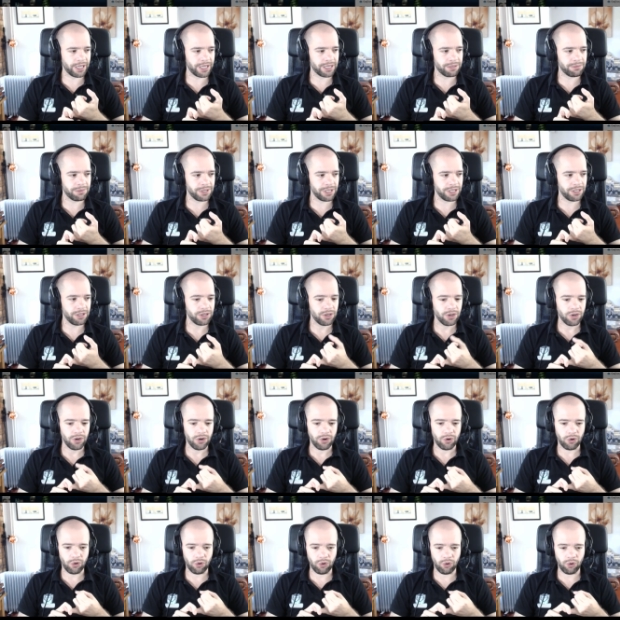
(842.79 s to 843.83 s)
enemy
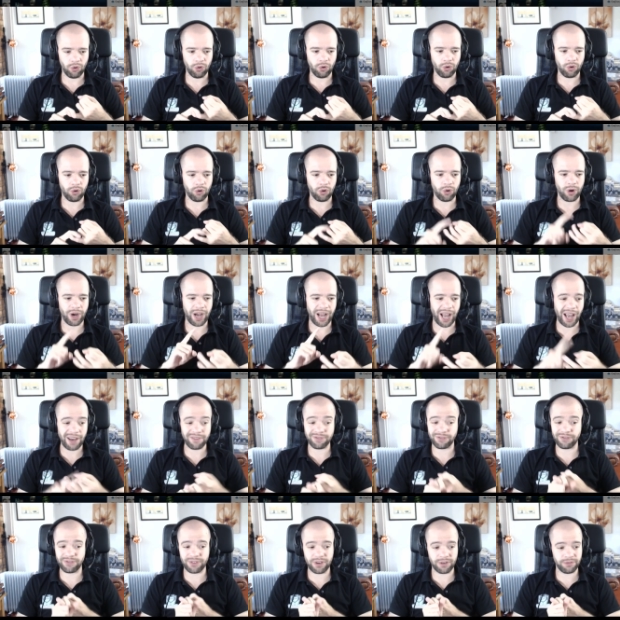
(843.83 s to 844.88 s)
or
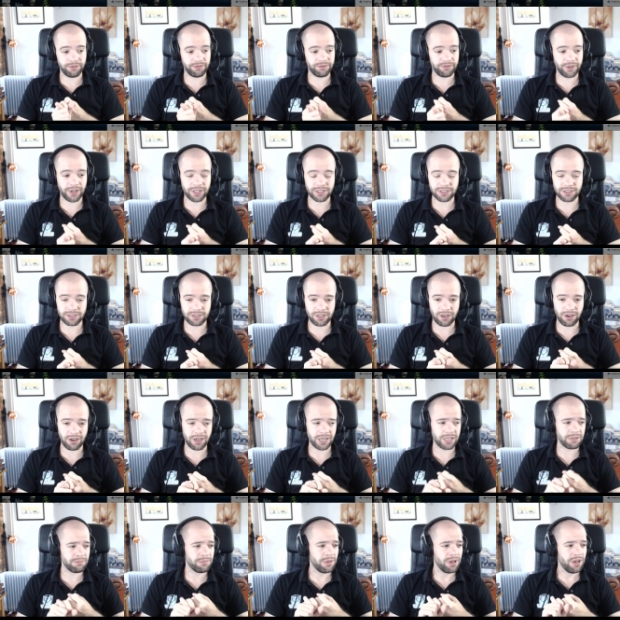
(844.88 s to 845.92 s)
have a fun
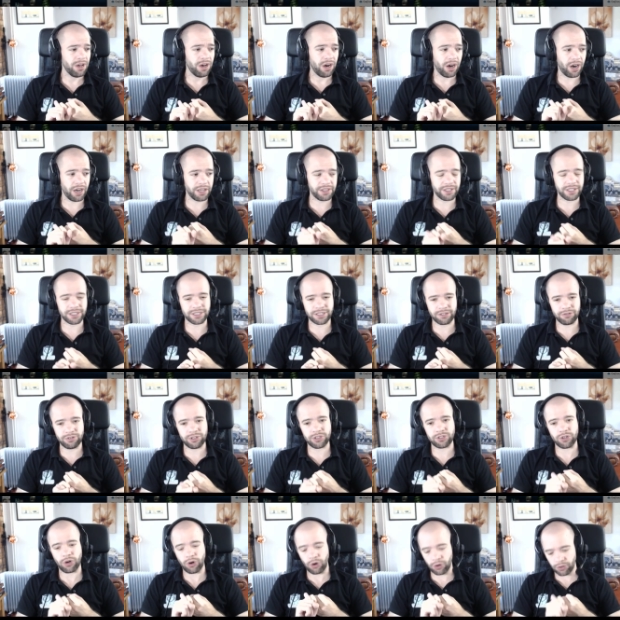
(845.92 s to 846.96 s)
time, I think
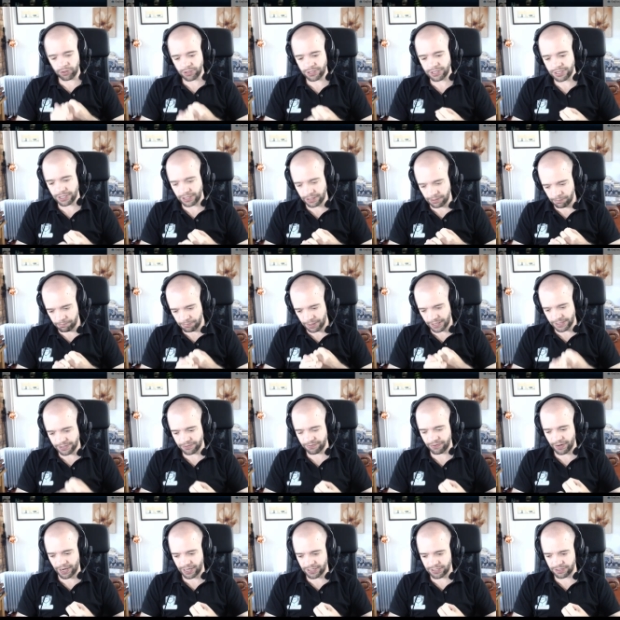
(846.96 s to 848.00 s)
Tyranids are honestly the best
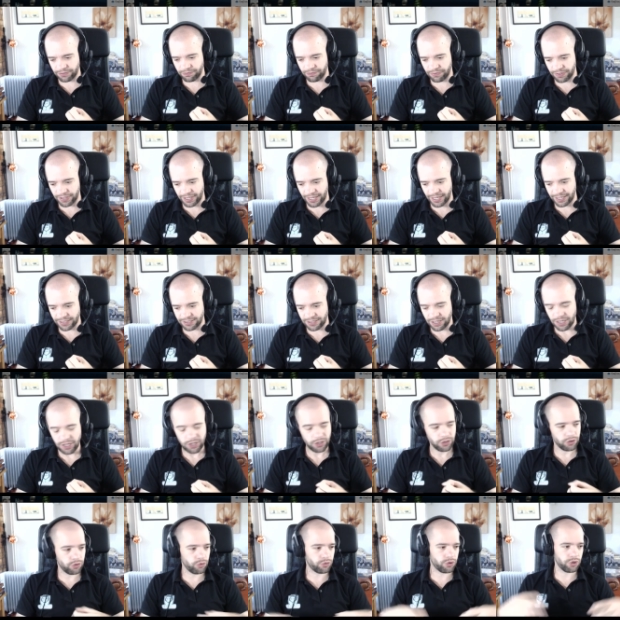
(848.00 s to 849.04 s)
faction for that.
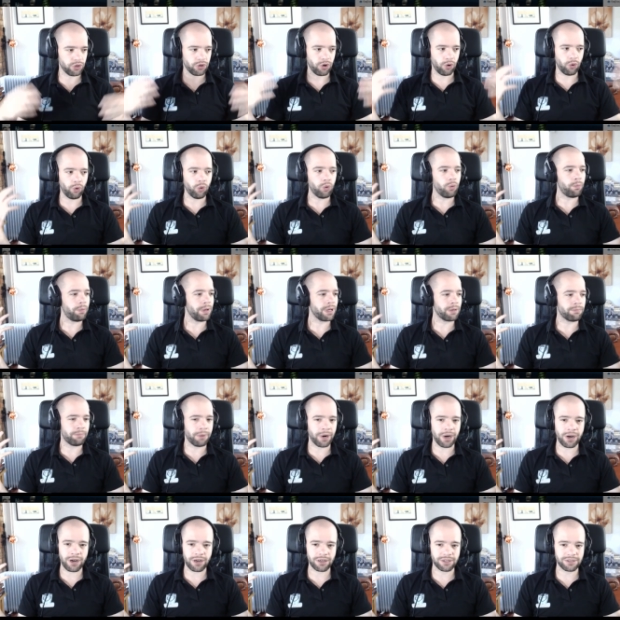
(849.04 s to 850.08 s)
You can go all big
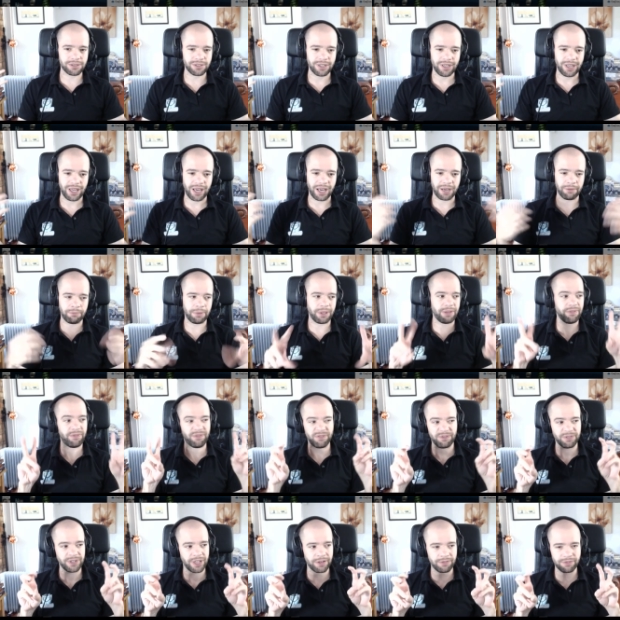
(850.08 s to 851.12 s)
bugs and be
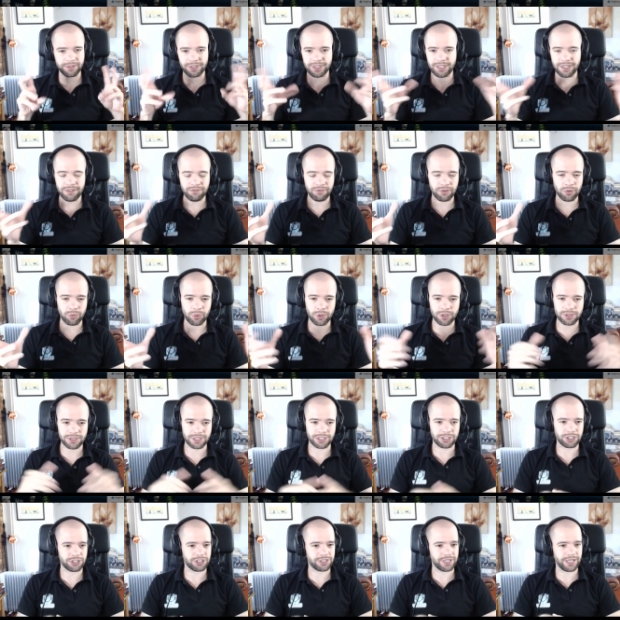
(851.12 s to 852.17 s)
fluffy if you want
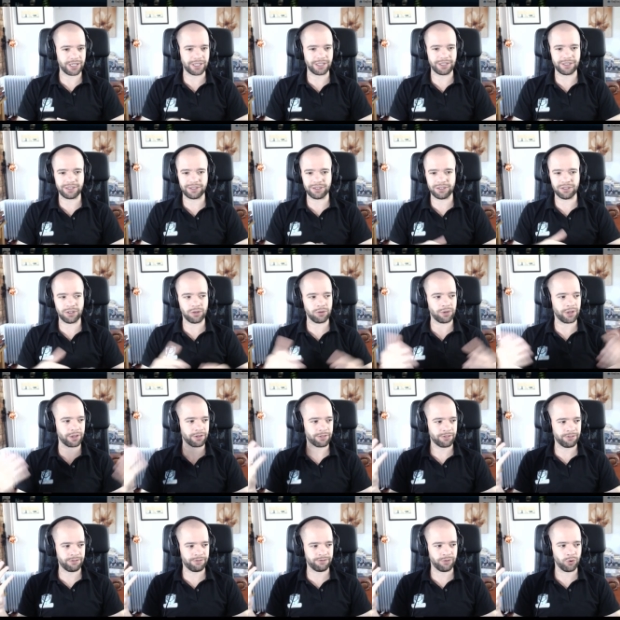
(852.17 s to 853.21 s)
and just take, you know,
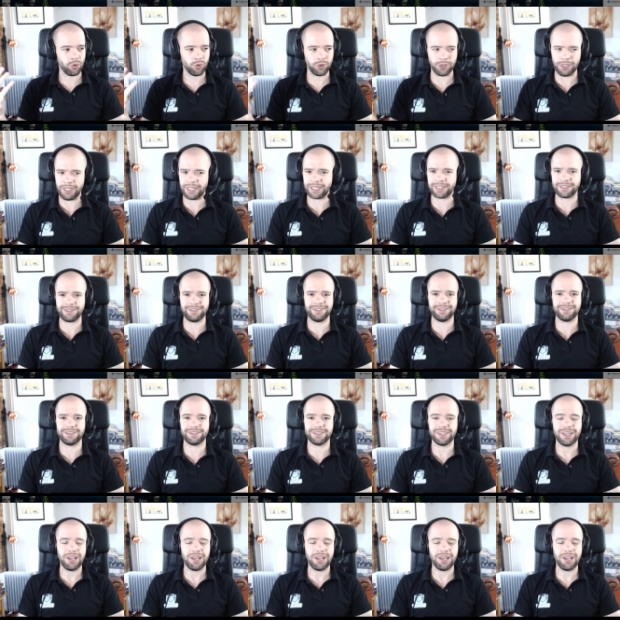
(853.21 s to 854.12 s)
like four lictors,